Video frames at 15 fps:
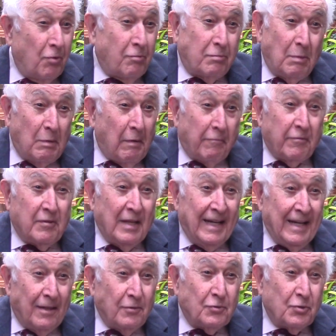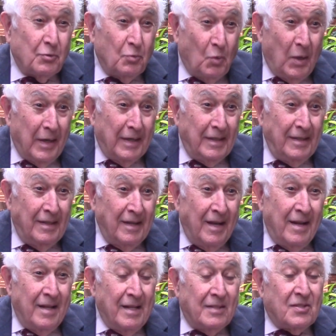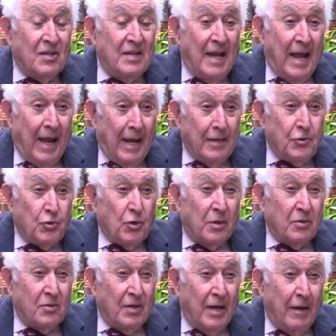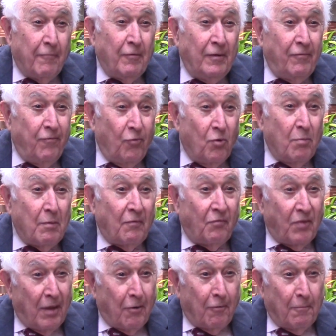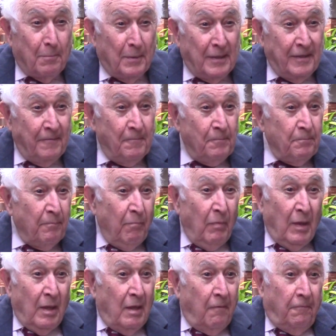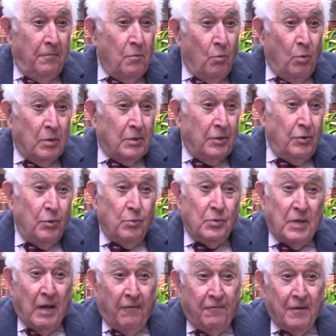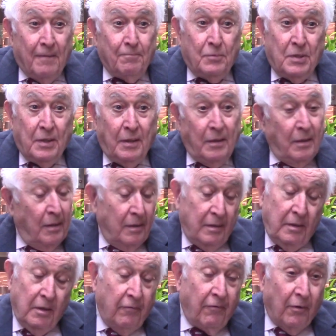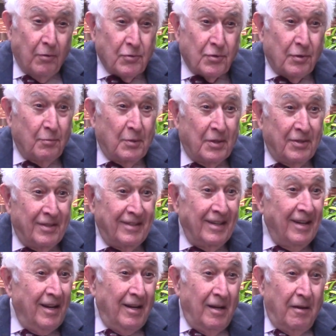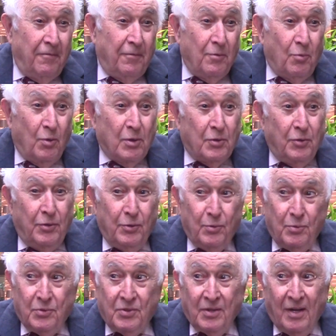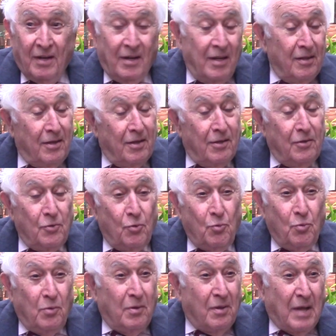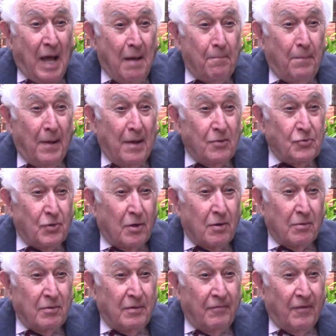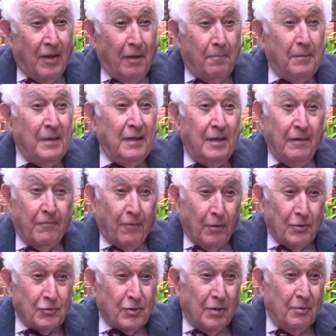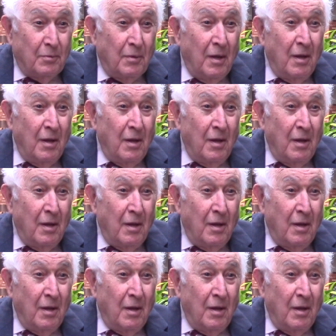throw everything else away. It's an adjunct to every form of therapy. If you want to use FMT, give Urso with it. If you want to use the new compounds that are developing, give Urso.